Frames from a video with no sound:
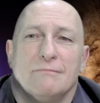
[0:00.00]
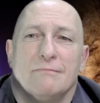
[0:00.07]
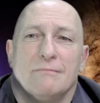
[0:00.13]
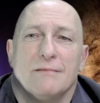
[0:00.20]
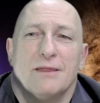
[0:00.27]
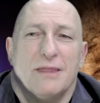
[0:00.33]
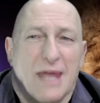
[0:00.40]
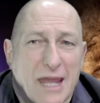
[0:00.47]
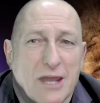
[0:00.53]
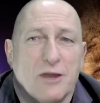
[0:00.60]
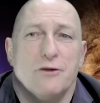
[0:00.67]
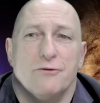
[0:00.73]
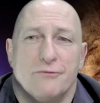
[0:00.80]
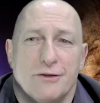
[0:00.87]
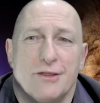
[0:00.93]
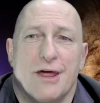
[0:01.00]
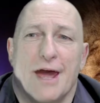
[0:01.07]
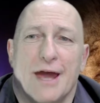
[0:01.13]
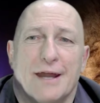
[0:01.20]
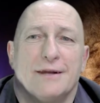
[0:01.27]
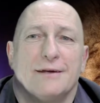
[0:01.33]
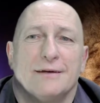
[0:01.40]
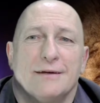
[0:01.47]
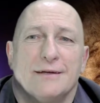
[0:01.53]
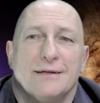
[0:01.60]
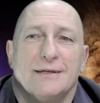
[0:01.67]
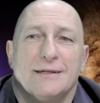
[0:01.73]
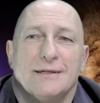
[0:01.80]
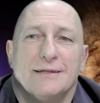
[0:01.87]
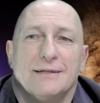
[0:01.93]
Thank you for that.
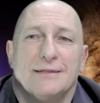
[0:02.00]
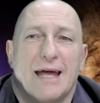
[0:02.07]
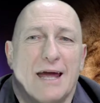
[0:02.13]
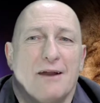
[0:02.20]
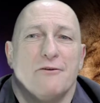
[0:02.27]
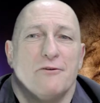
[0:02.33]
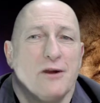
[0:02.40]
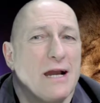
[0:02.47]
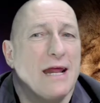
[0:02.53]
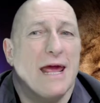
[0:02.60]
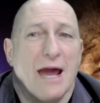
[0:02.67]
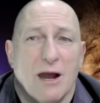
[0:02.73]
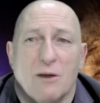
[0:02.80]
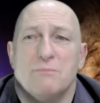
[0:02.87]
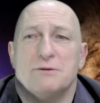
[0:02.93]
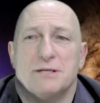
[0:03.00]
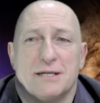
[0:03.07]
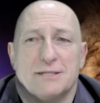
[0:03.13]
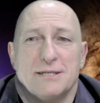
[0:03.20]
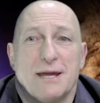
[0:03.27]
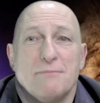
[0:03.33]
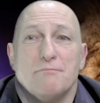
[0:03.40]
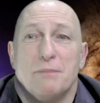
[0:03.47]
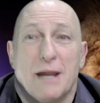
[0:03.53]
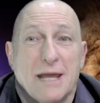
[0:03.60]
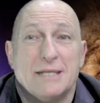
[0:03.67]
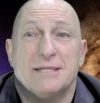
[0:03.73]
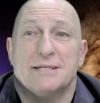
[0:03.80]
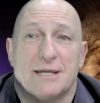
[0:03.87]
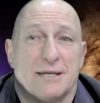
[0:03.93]
That really helps us, that
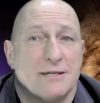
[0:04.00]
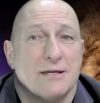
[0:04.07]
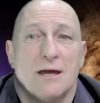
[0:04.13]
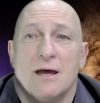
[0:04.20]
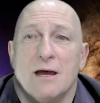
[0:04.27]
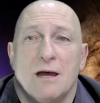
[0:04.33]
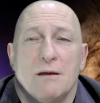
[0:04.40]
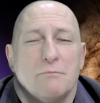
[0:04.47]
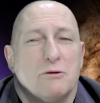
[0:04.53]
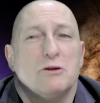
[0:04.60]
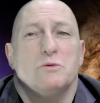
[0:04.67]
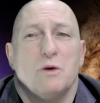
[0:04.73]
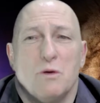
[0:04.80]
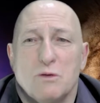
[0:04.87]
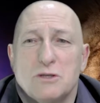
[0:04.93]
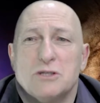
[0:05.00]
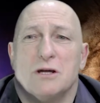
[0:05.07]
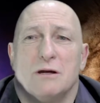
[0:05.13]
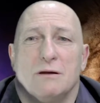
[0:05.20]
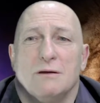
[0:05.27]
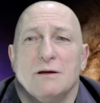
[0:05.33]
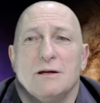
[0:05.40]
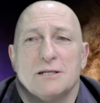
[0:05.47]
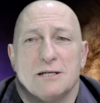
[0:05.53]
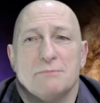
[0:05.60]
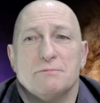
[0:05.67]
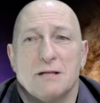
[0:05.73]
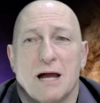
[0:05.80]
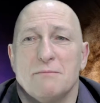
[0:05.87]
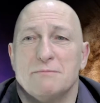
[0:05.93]
blesses us, because we also
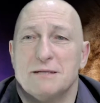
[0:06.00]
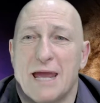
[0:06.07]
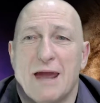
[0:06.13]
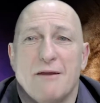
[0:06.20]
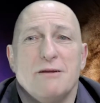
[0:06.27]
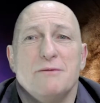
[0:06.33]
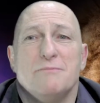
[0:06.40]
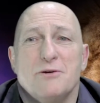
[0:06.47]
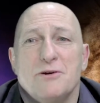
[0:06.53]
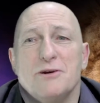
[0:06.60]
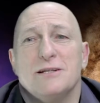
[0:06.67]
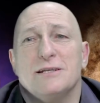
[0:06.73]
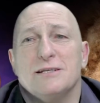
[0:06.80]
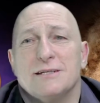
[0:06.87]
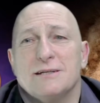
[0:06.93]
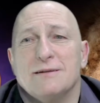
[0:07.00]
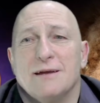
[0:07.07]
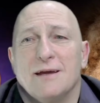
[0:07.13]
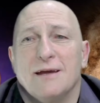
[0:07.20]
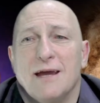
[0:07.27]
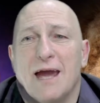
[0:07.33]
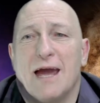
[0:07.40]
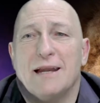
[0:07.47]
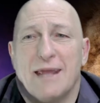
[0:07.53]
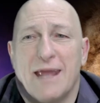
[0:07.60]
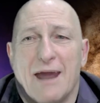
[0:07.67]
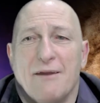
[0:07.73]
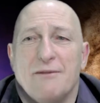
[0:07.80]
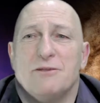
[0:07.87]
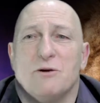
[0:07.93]
sometimes carry burdens and, and
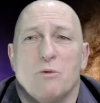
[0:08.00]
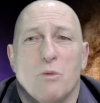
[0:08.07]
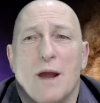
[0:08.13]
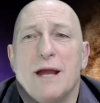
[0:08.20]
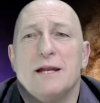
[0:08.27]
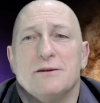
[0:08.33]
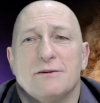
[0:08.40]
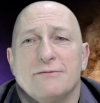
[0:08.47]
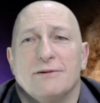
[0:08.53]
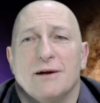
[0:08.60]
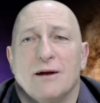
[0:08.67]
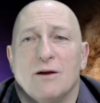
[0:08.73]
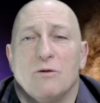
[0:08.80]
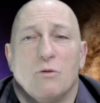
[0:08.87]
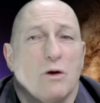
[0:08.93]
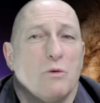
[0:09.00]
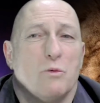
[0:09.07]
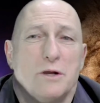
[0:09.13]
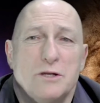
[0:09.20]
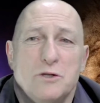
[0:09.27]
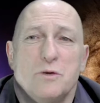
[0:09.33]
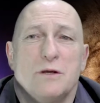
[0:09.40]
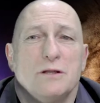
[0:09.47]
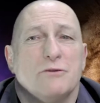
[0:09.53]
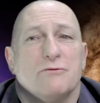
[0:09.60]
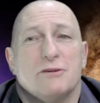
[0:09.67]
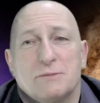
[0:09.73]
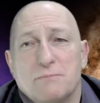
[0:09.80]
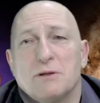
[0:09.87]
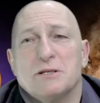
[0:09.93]
carry the weight of what we're doing, the
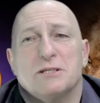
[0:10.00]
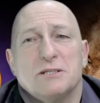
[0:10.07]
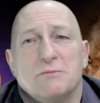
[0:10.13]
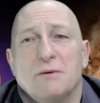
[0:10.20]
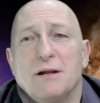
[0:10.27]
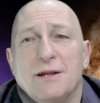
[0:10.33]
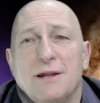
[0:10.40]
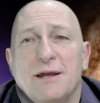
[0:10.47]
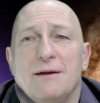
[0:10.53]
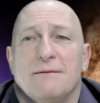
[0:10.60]
responsibility.